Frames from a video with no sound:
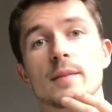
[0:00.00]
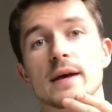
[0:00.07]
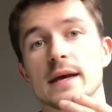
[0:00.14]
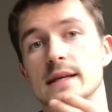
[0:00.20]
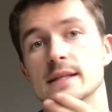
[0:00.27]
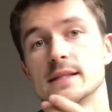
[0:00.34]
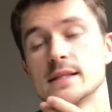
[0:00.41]

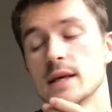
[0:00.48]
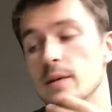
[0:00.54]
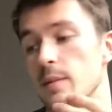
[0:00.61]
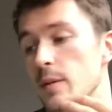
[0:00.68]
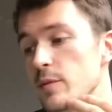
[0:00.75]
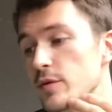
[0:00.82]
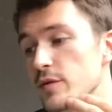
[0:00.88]
It's
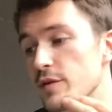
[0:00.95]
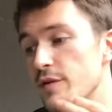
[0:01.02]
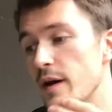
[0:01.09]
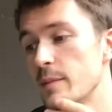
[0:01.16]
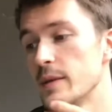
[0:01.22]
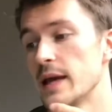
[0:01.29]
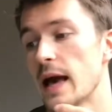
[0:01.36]
a member of the
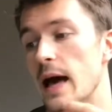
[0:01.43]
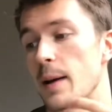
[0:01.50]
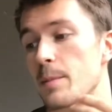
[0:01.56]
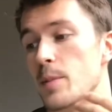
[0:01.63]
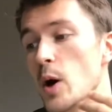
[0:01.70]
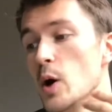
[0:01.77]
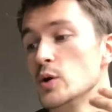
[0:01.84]
family
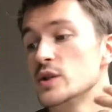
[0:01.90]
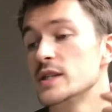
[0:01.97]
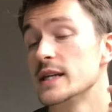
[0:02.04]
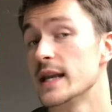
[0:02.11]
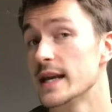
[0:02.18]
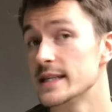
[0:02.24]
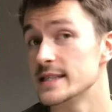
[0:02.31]

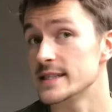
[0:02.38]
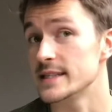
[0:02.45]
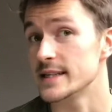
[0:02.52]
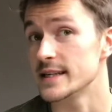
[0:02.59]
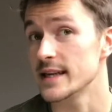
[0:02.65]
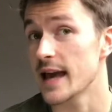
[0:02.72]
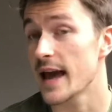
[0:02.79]

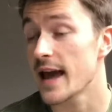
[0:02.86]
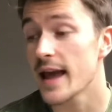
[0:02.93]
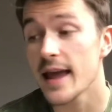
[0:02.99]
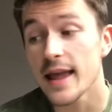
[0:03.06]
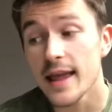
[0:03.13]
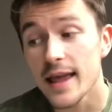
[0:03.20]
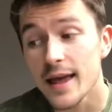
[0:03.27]

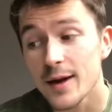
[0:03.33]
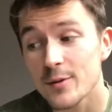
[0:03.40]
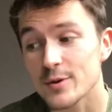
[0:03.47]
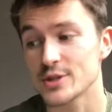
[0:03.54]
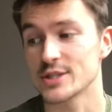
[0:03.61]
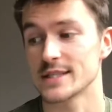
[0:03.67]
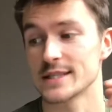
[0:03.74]
Apocynaceae,
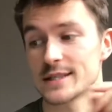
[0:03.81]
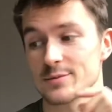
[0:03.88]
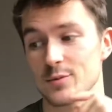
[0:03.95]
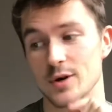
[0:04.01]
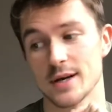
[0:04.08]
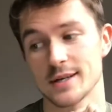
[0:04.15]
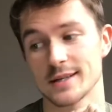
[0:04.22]
which is a
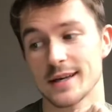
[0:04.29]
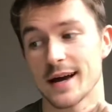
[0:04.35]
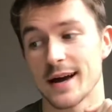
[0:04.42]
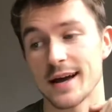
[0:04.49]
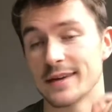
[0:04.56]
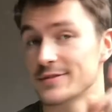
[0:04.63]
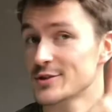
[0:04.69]
word that
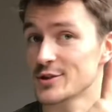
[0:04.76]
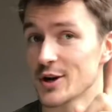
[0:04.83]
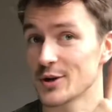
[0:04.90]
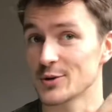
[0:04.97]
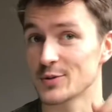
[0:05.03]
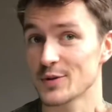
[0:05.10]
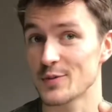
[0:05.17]
I've
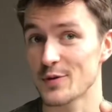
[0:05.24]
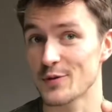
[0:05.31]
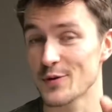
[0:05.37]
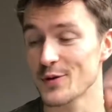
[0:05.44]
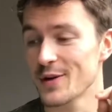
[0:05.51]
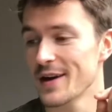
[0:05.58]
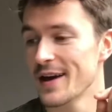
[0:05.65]
struggled with
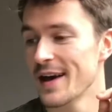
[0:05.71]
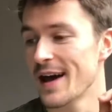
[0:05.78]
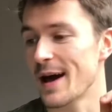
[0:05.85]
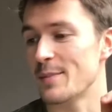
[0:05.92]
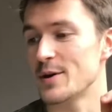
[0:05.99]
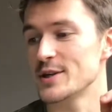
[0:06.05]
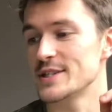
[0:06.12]
before.
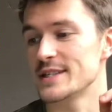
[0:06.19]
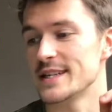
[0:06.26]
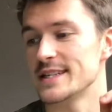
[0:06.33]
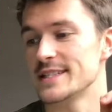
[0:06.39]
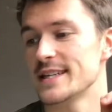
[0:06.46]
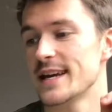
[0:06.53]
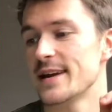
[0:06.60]

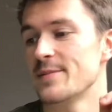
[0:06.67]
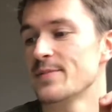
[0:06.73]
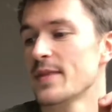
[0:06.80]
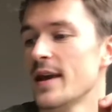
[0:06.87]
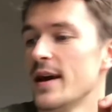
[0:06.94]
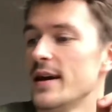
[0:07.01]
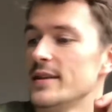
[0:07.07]
Apocynaceae.
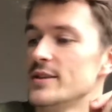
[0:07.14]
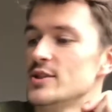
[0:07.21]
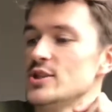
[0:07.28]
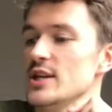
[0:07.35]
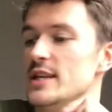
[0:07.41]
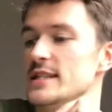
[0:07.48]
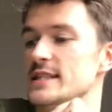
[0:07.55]

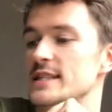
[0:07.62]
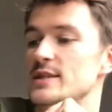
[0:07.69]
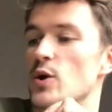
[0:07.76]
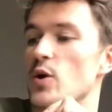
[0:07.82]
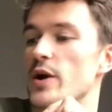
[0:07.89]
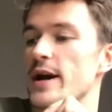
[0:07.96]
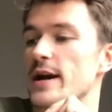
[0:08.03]
Genus is
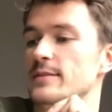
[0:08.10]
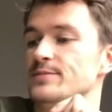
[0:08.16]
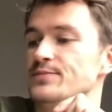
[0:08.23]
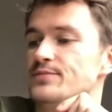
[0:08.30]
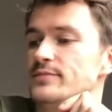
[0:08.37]
Hoya.